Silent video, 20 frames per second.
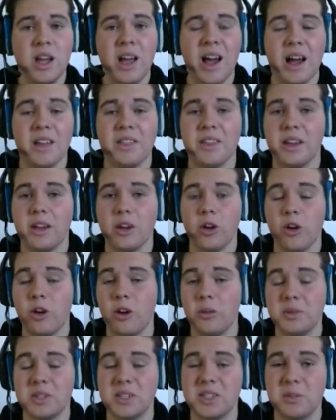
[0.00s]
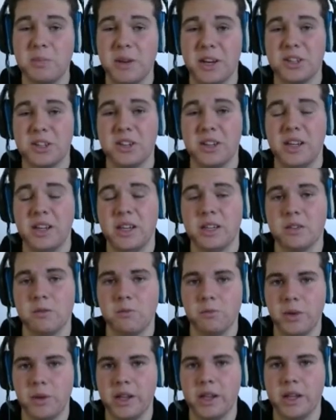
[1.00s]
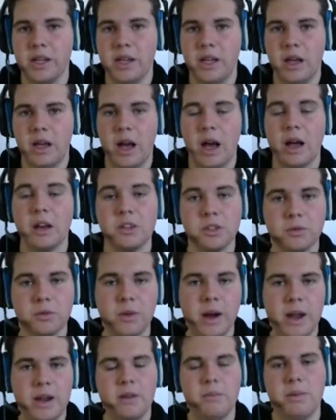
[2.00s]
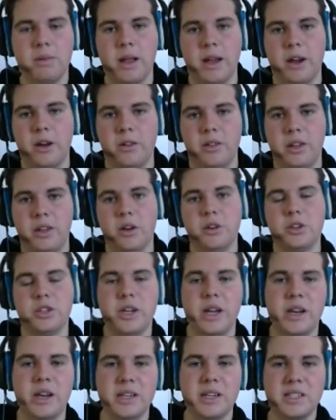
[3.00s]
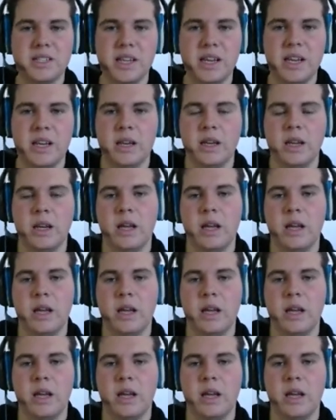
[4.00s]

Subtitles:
I think Herbs especially is a really underrated player in the Oceanic scene.